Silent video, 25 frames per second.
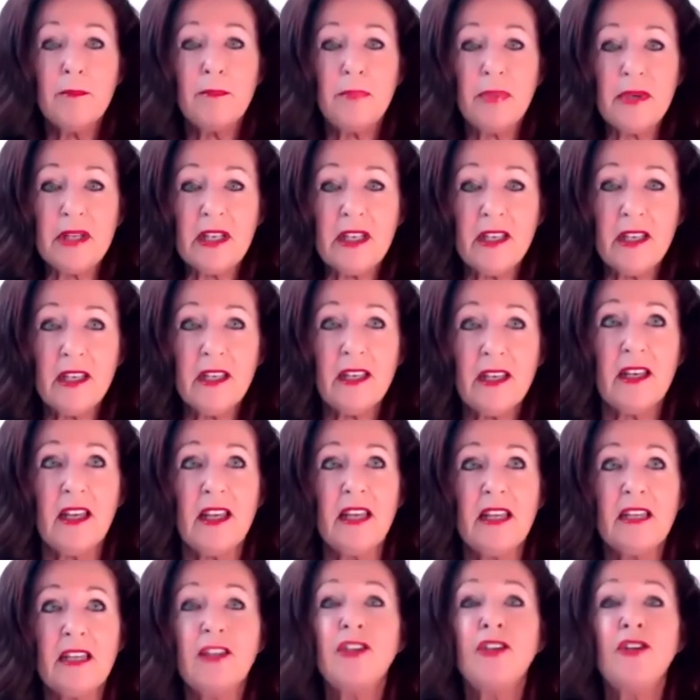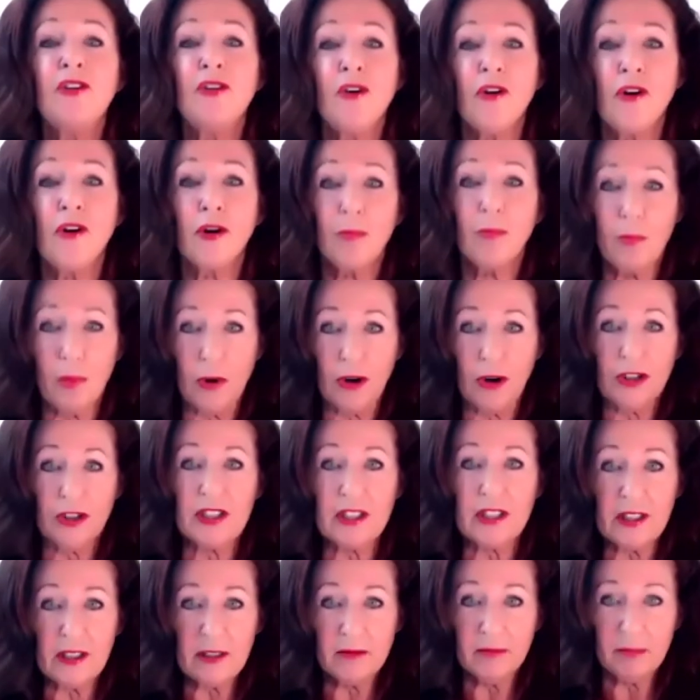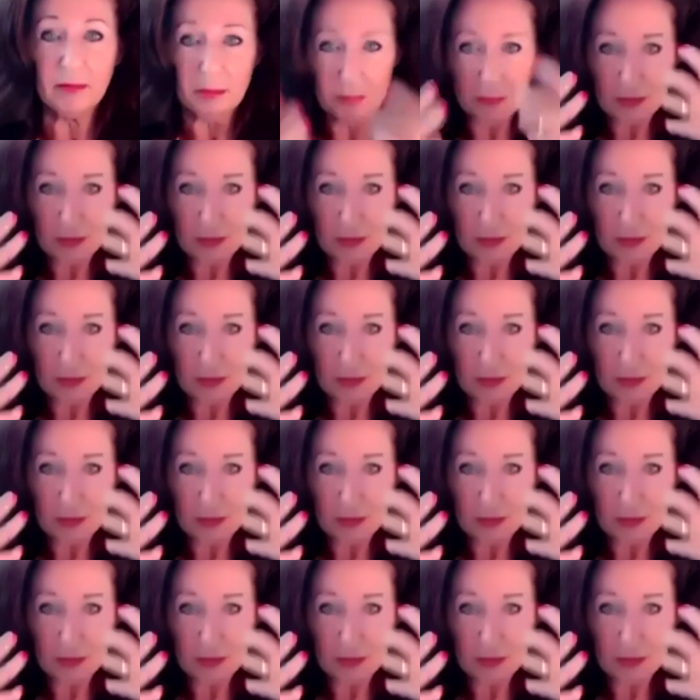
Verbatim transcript: be in your body,